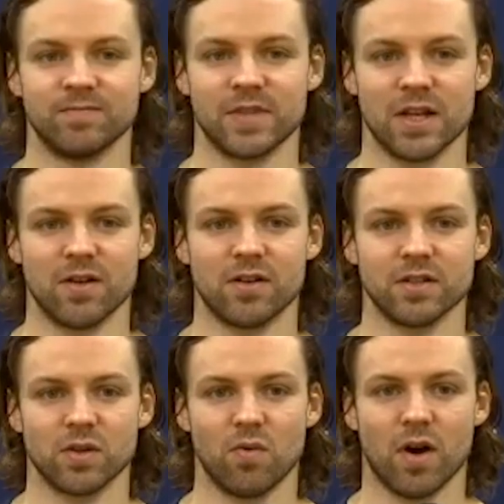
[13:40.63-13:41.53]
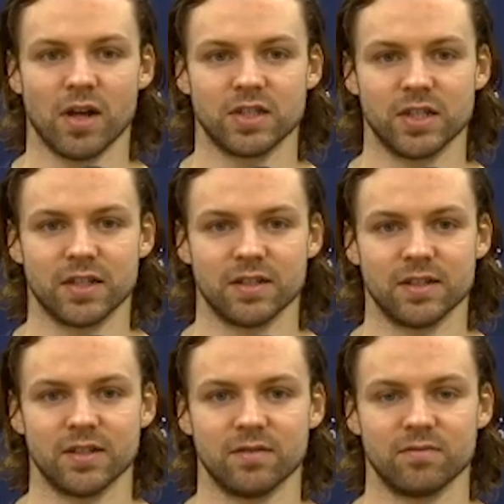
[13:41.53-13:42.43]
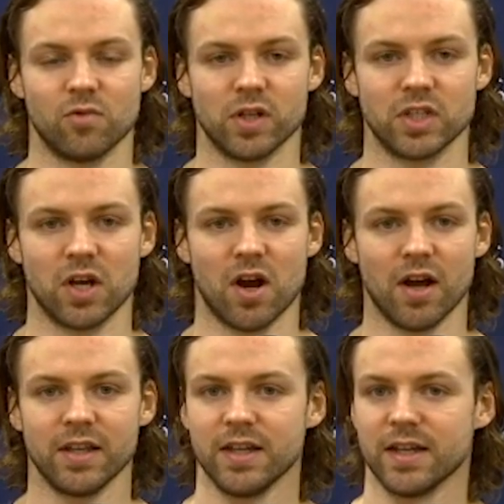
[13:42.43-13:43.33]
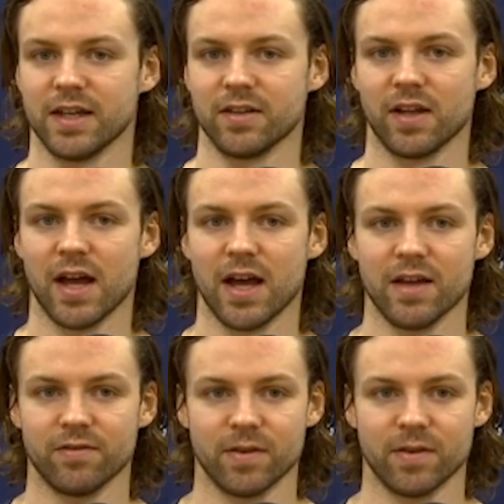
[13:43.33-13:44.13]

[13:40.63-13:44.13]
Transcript: you know, also watching hockey again live.